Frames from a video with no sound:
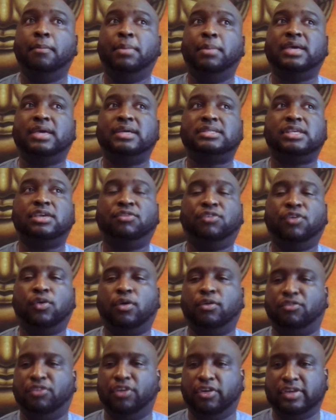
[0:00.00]
because if
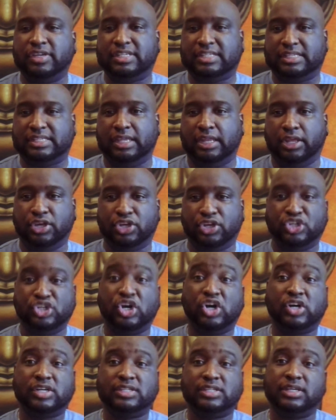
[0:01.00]
you're a very senior
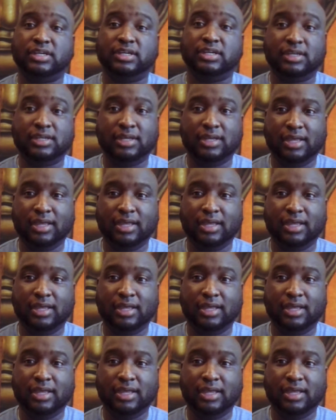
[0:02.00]
doctor,